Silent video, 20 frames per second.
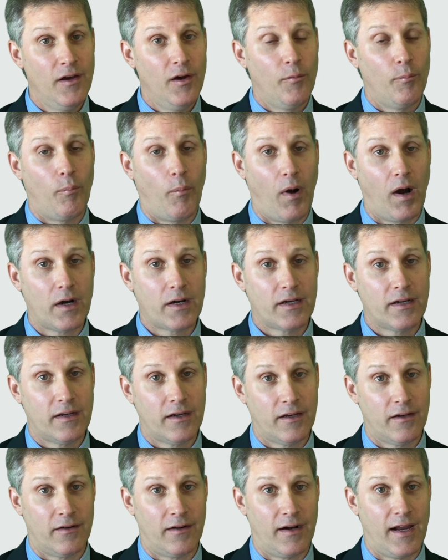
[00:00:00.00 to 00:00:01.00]
marketing
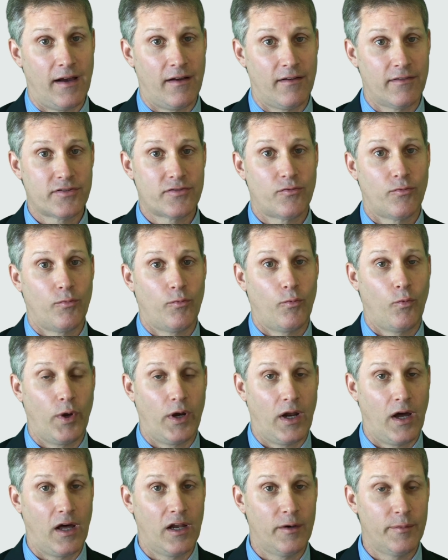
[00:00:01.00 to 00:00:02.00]
your house
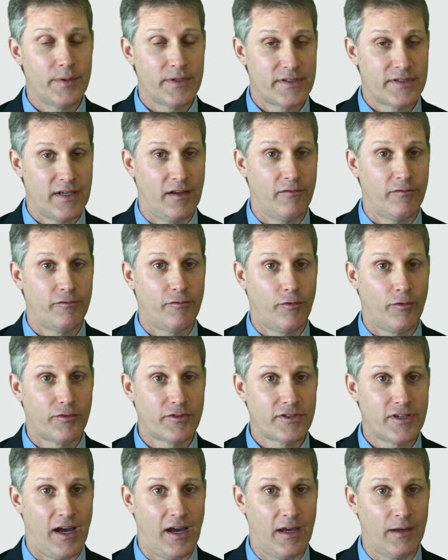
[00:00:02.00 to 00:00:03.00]
100%
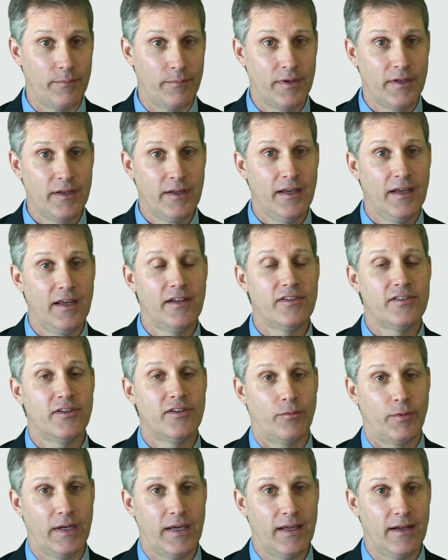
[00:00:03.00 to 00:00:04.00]
full-time until
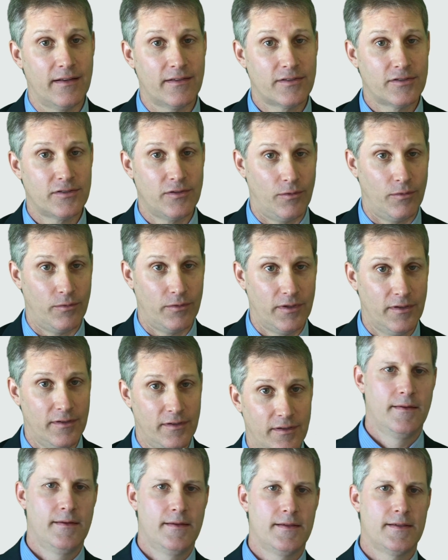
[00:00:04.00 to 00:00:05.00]
we get it sold.
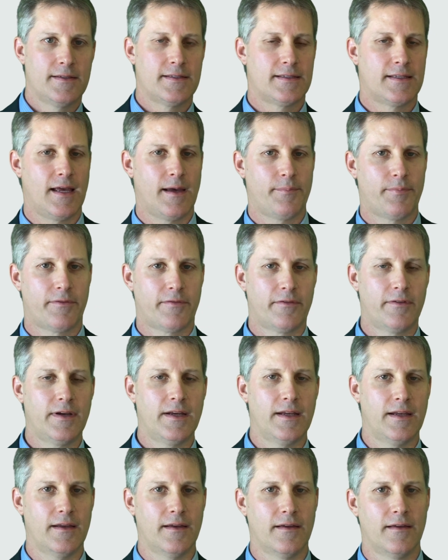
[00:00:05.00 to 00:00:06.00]
Step 3,